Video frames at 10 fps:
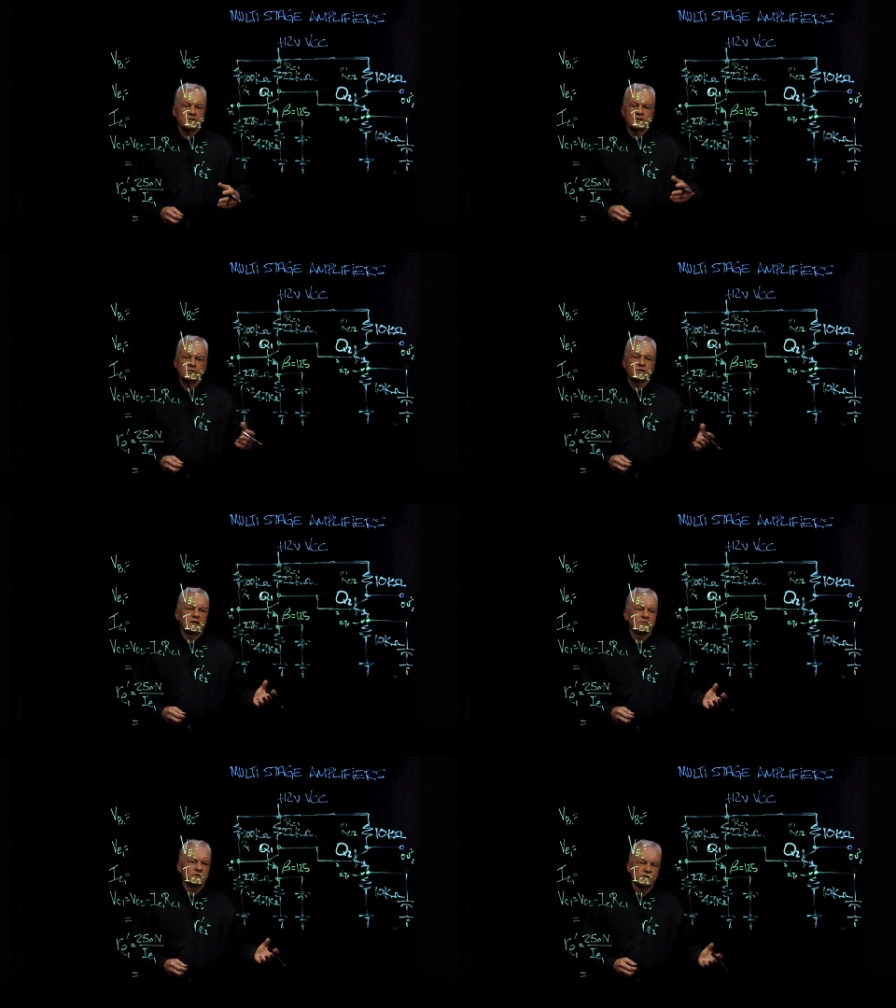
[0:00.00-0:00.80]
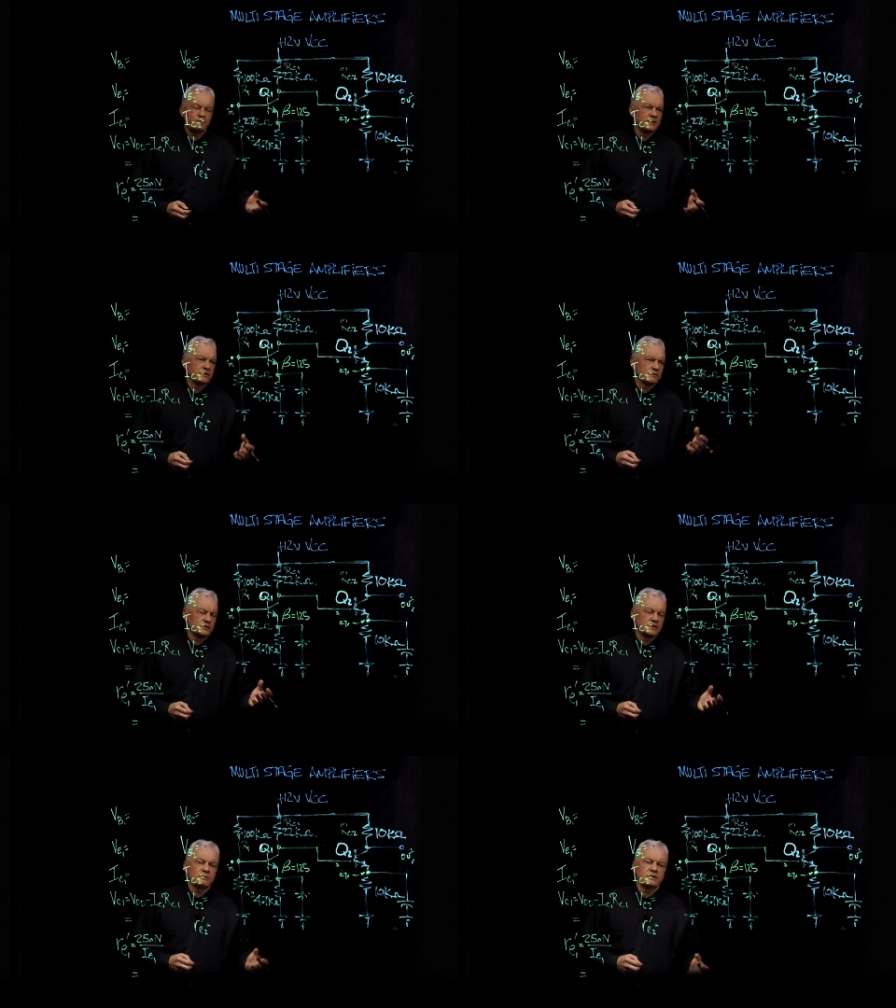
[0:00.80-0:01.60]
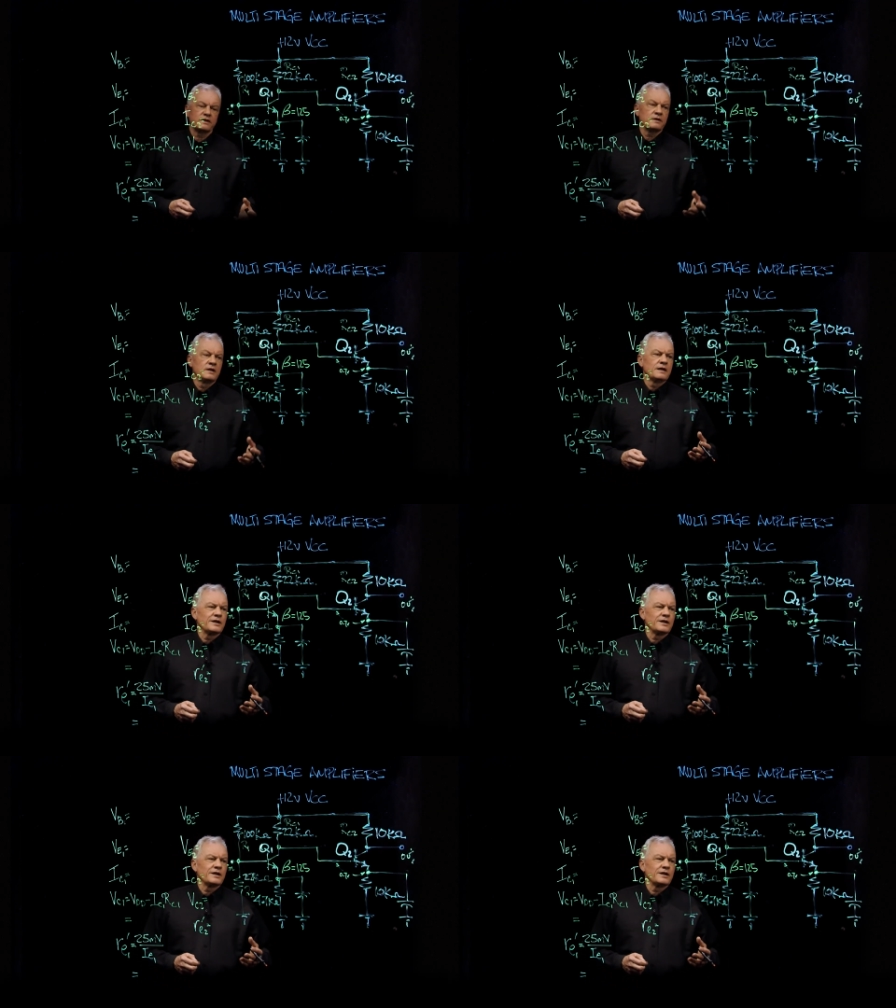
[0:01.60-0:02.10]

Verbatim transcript: Say you're driving a speaker or some other